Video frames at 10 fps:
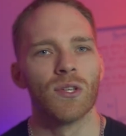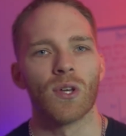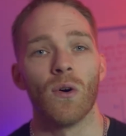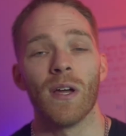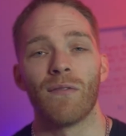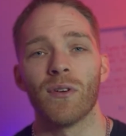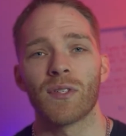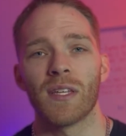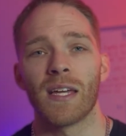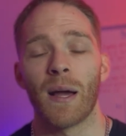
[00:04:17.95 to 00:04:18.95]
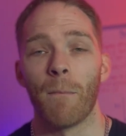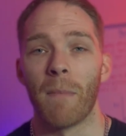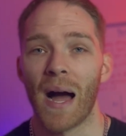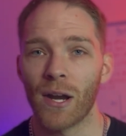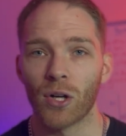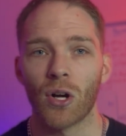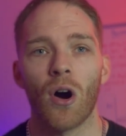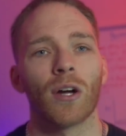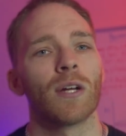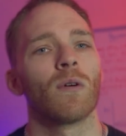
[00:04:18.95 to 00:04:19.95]
So if you're seeing minor
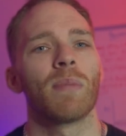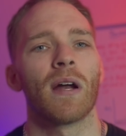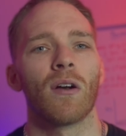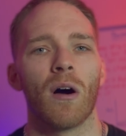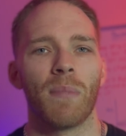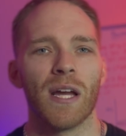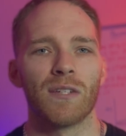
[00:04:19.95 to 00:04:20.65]
caulking repair on page